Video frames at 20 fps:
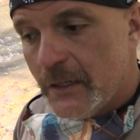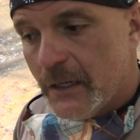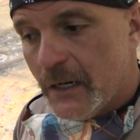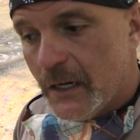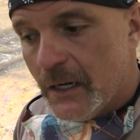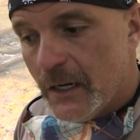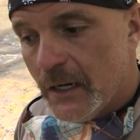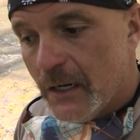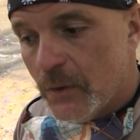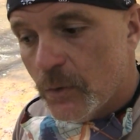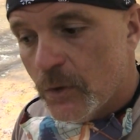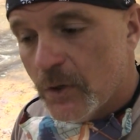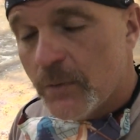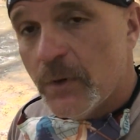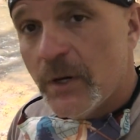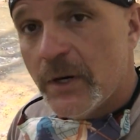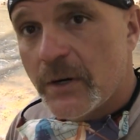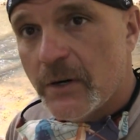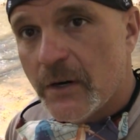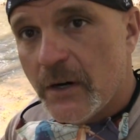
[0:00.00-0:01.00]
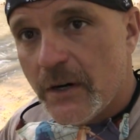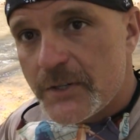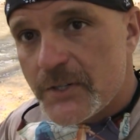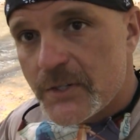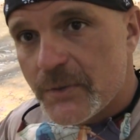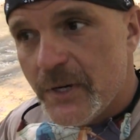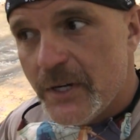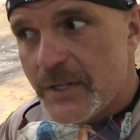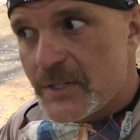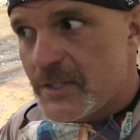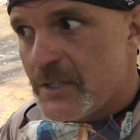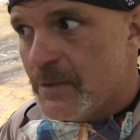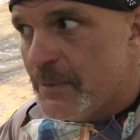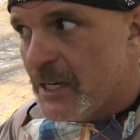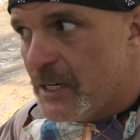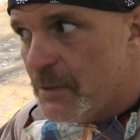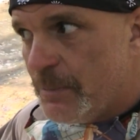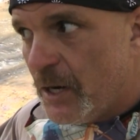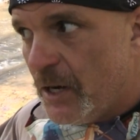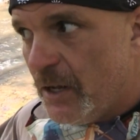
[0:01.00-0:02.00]
Warm water also raises the
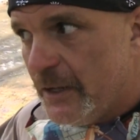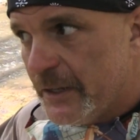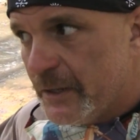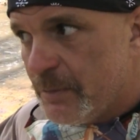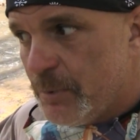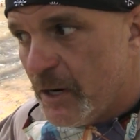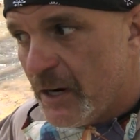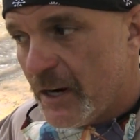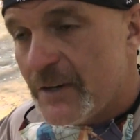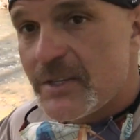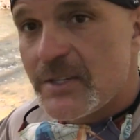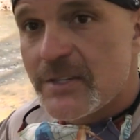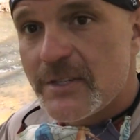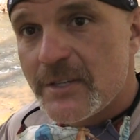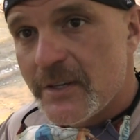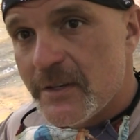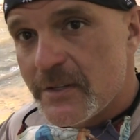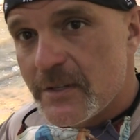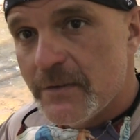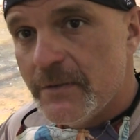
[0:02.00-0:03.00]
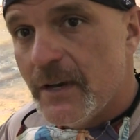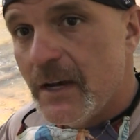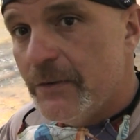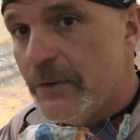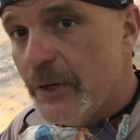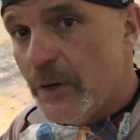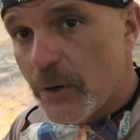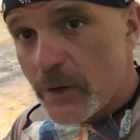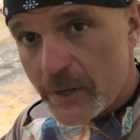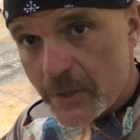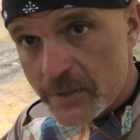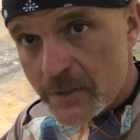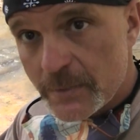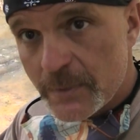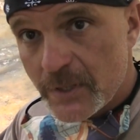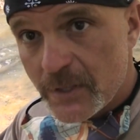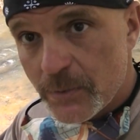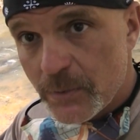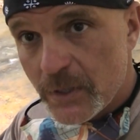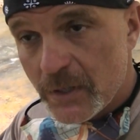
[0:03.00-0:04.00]
metabolic processes of every organism
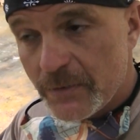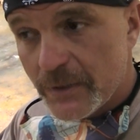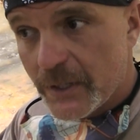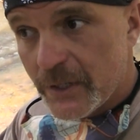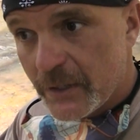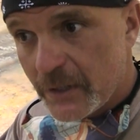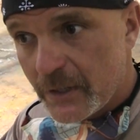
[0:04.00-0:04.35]
in the river,